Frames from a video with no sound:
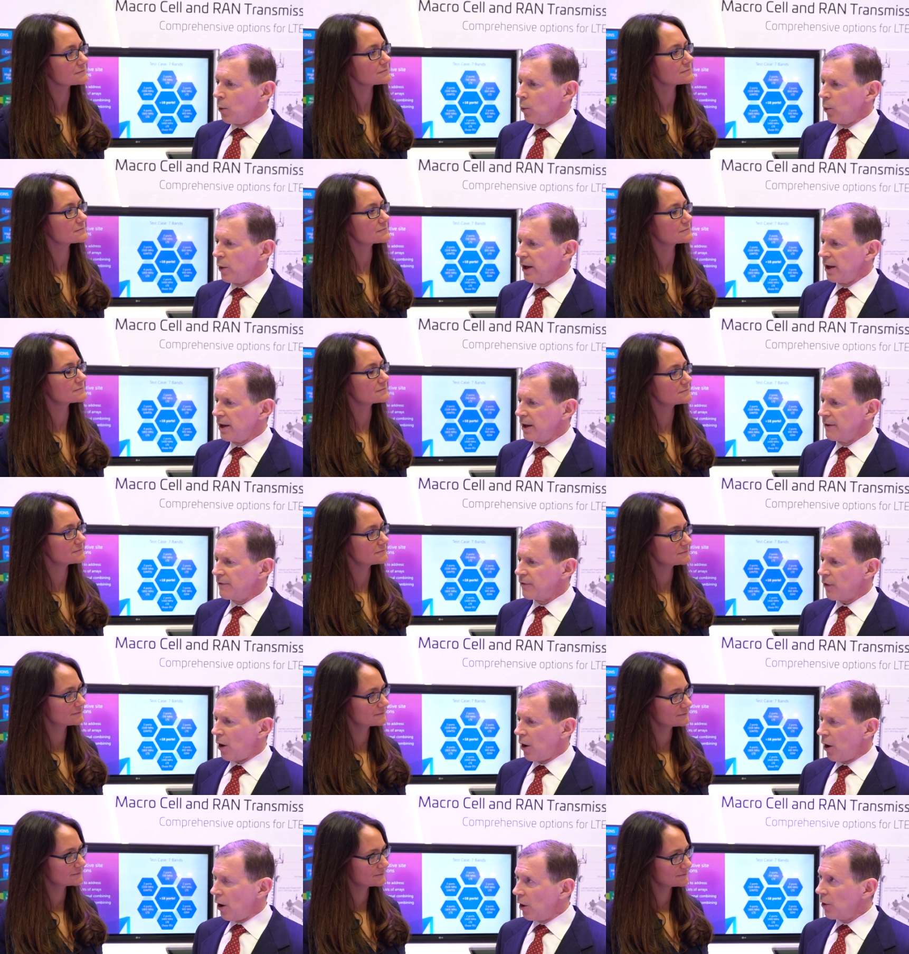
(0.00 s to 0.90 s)
Speaker 1: We've
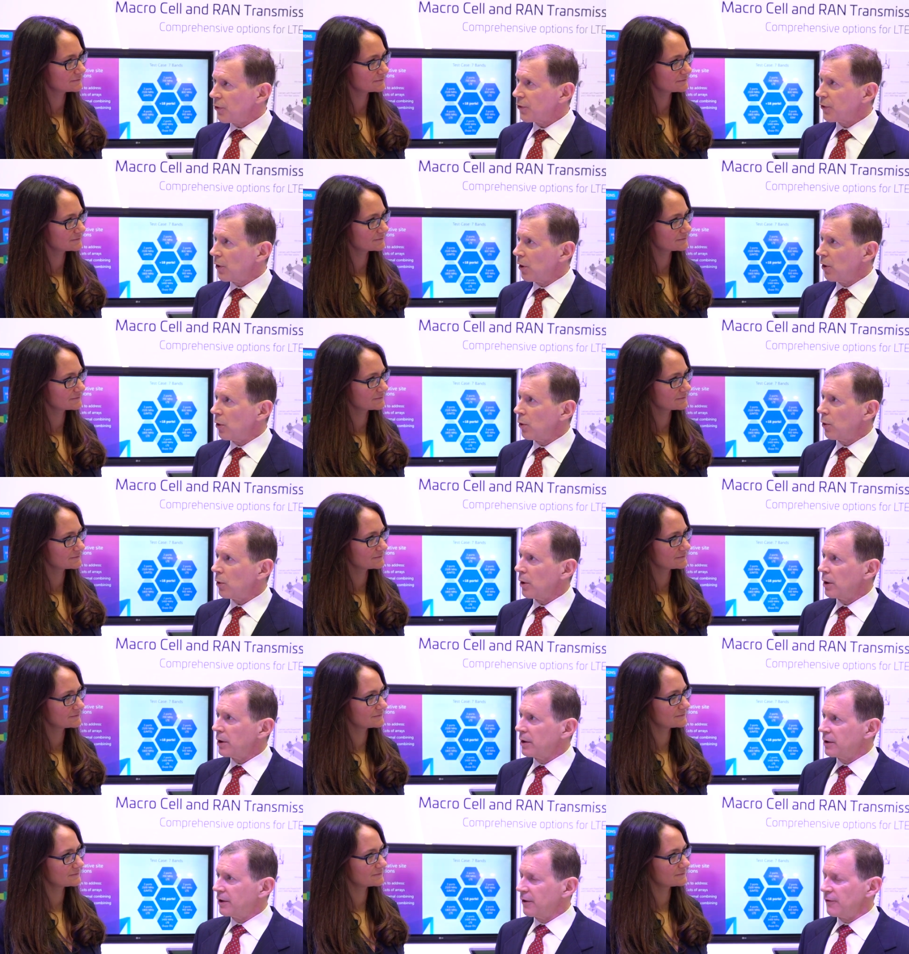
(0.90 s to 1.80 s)
also
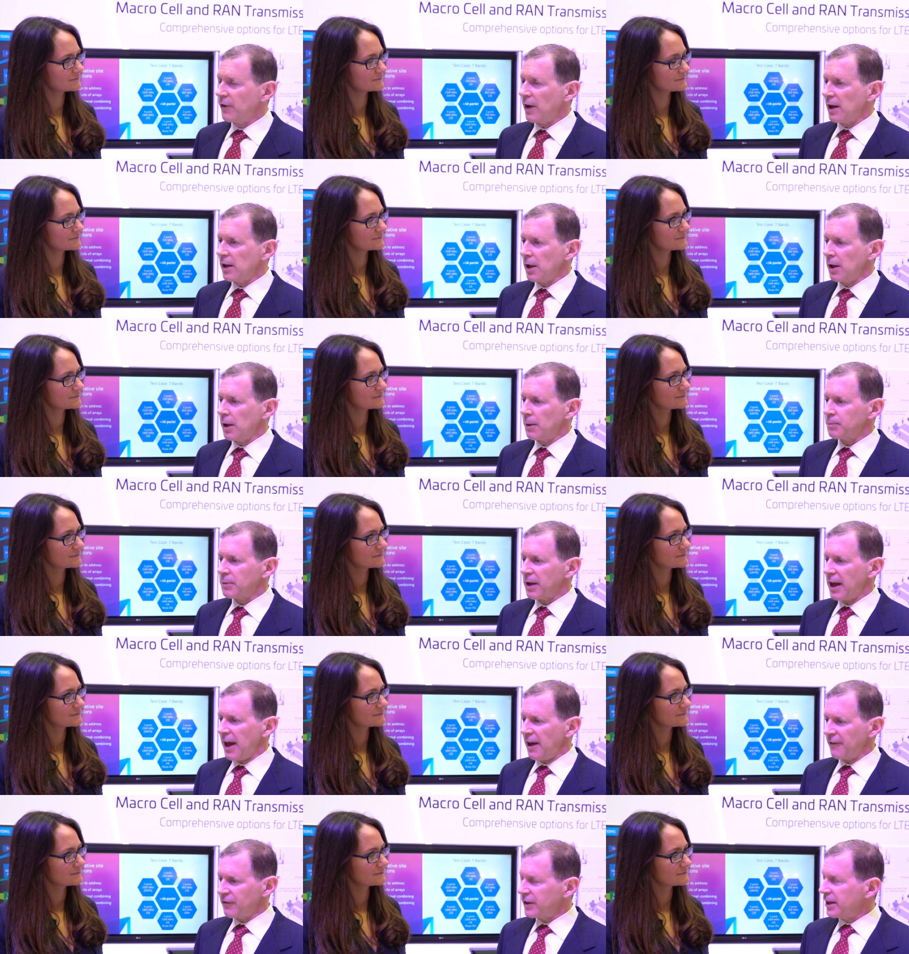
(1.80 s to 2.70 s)
developed
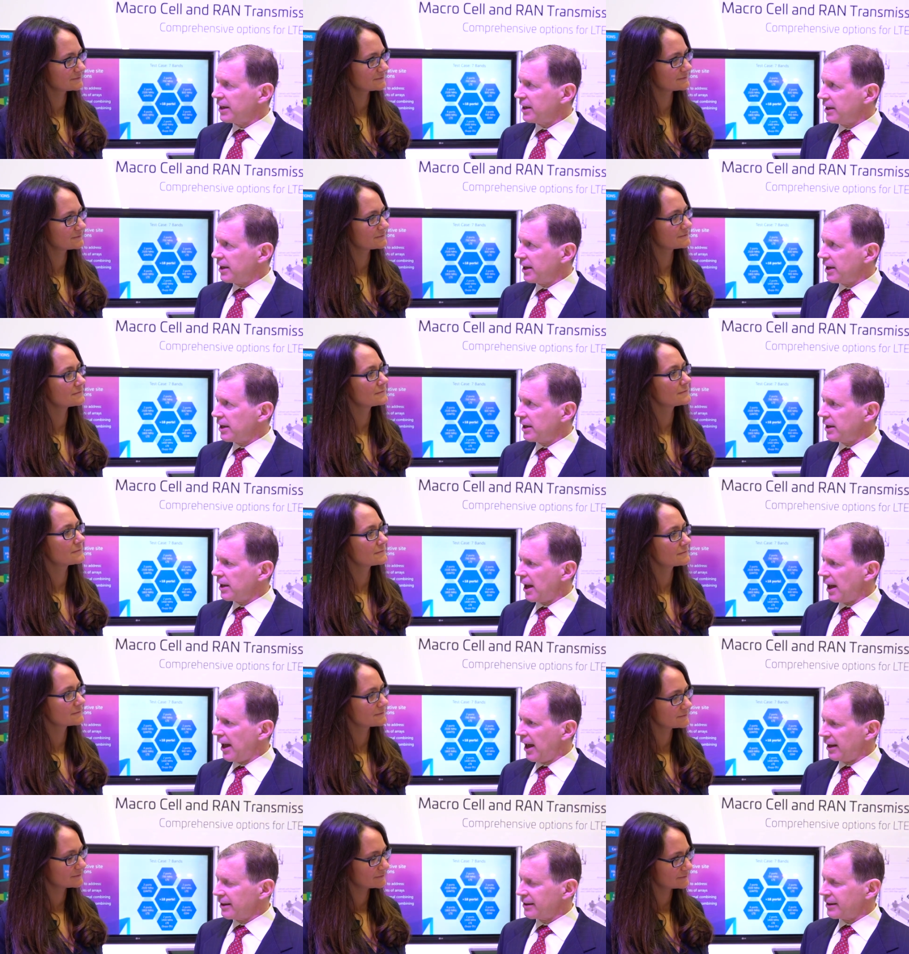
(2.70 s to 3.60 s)
FDD
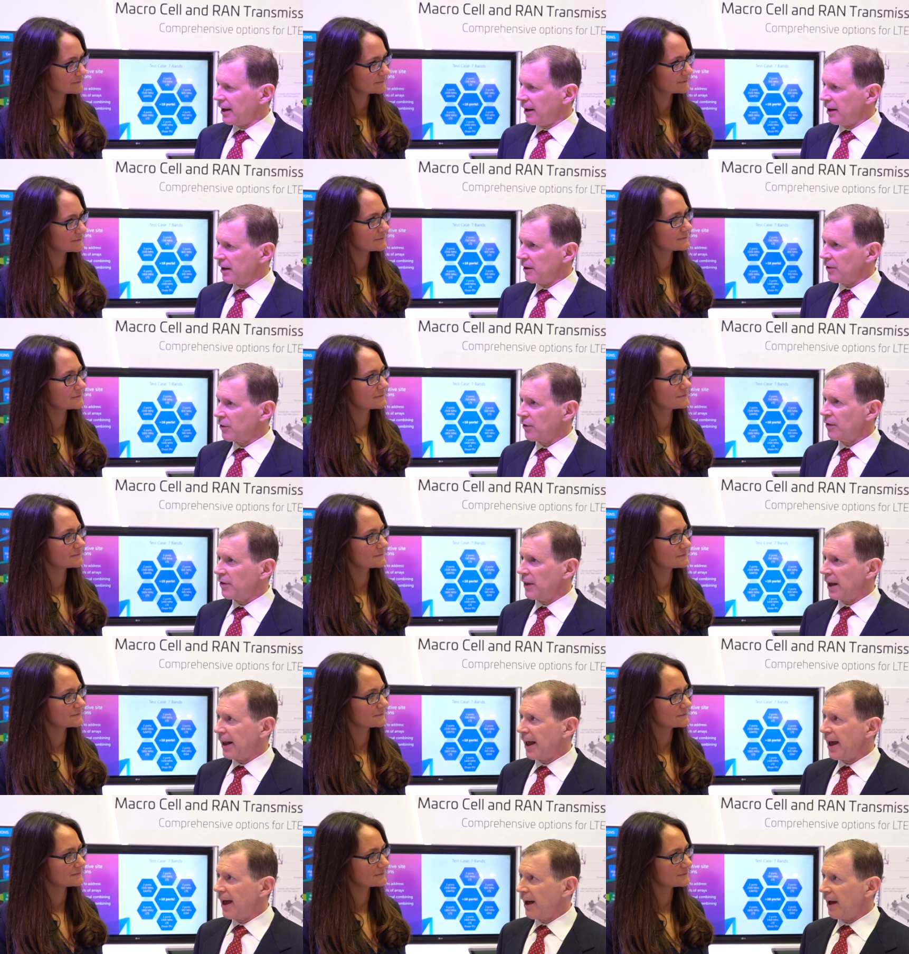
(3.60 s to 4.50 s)
antennas
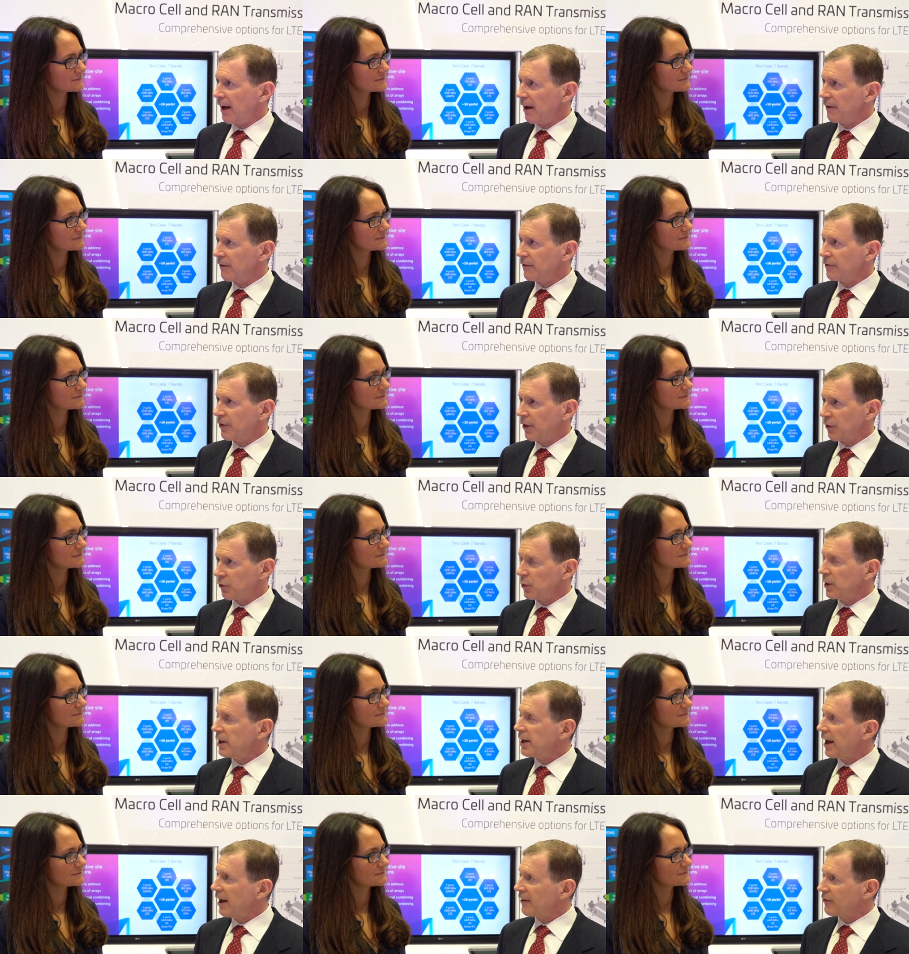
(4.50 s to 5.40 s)
that have the
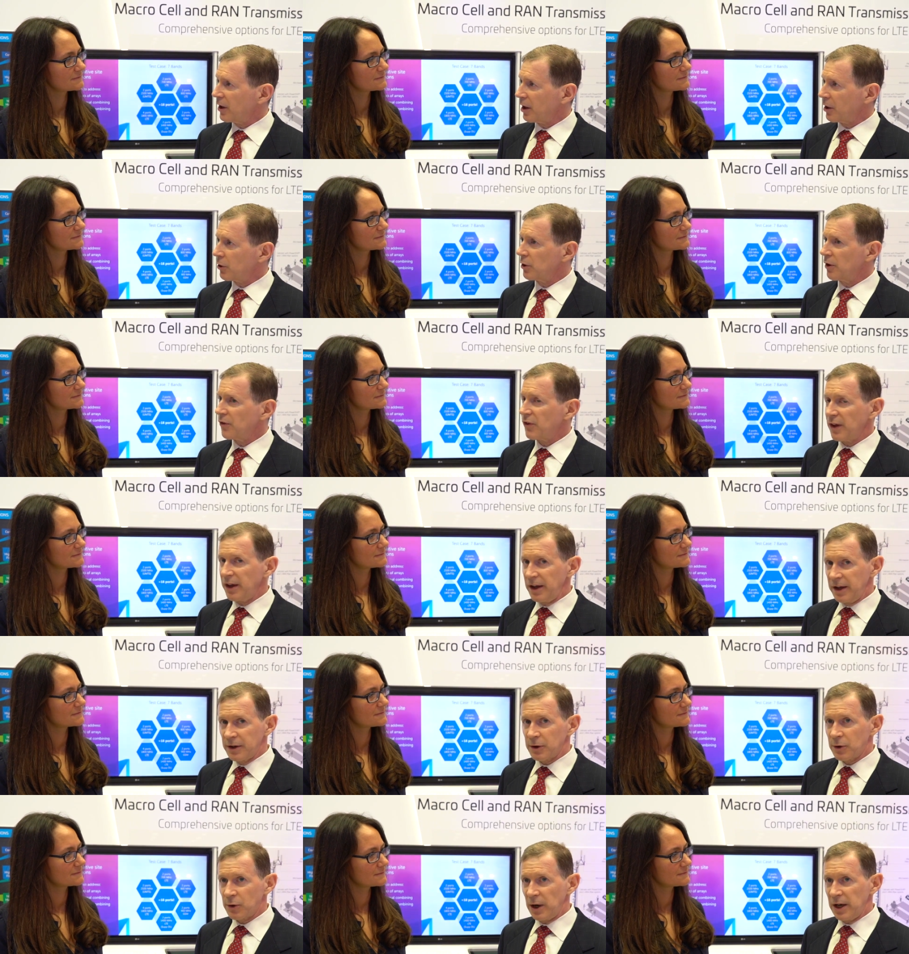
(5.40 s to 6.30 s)
three and a half gigahertz
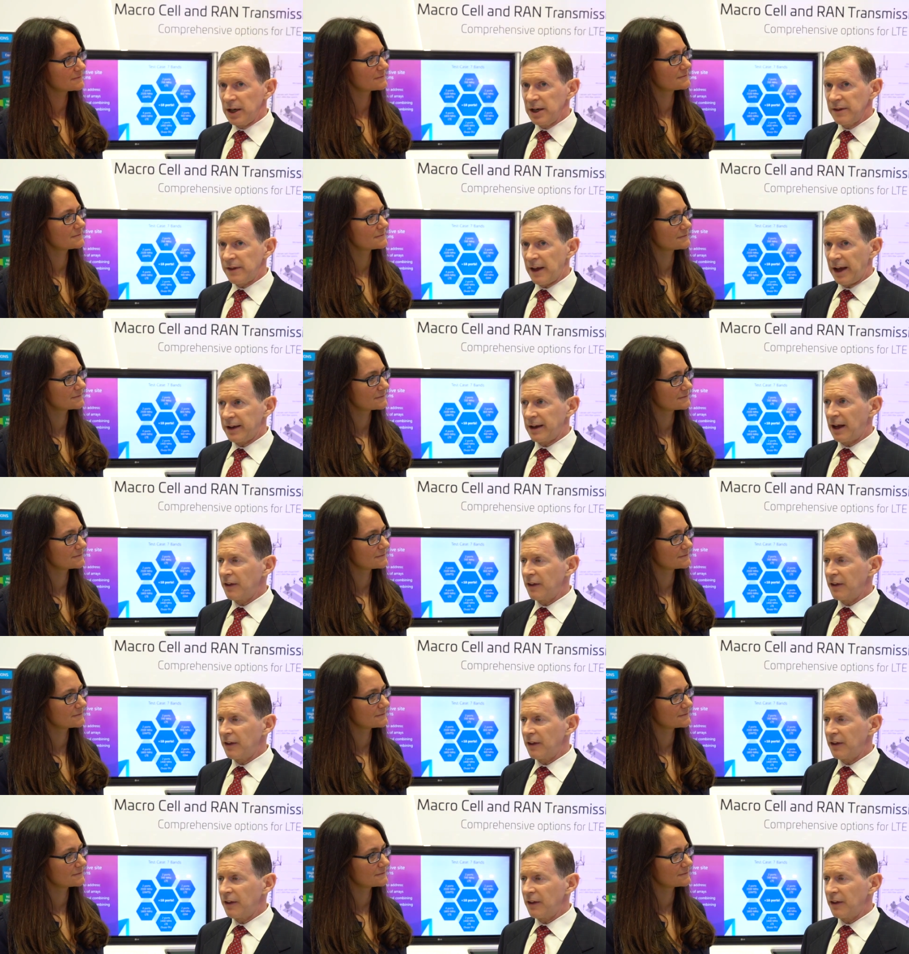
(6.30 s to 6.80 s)
integrate in that.